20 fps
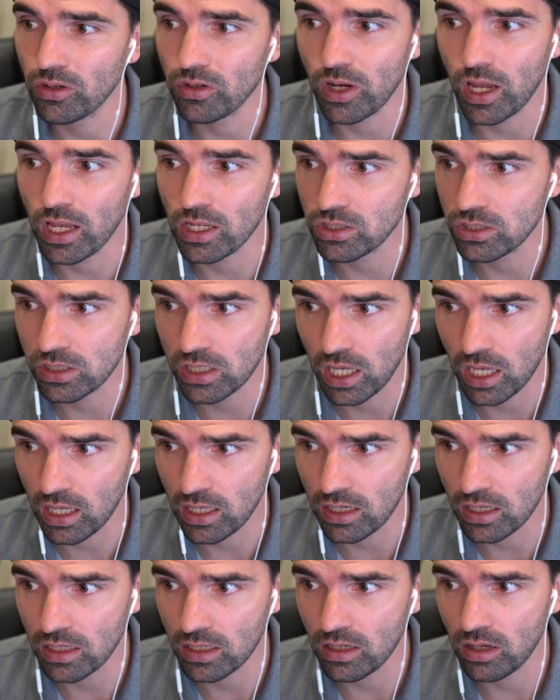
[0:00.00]
or
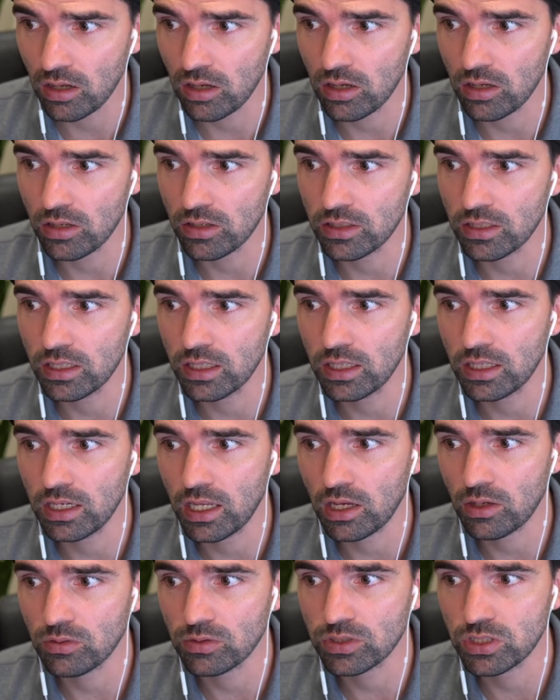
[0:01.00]
educated on an
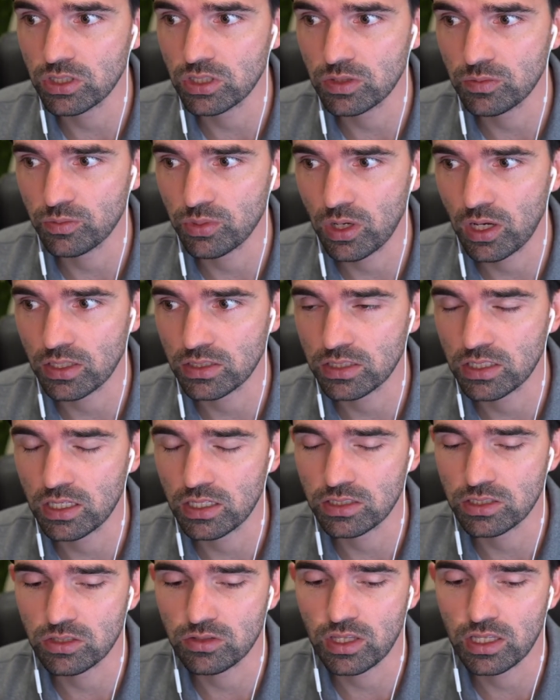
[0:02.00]
acquisition
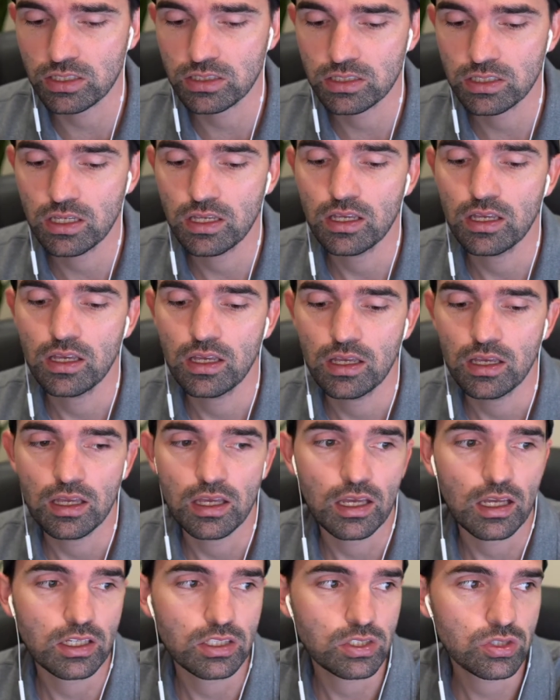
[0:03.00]
process. So that's
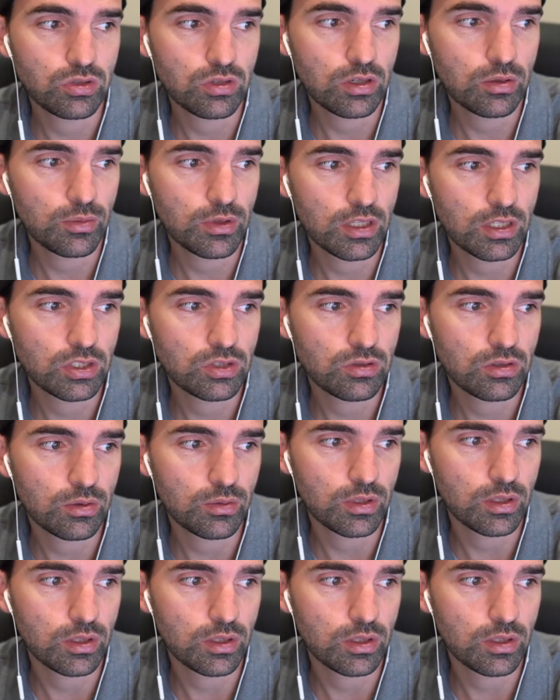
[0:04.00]
extremely, extremely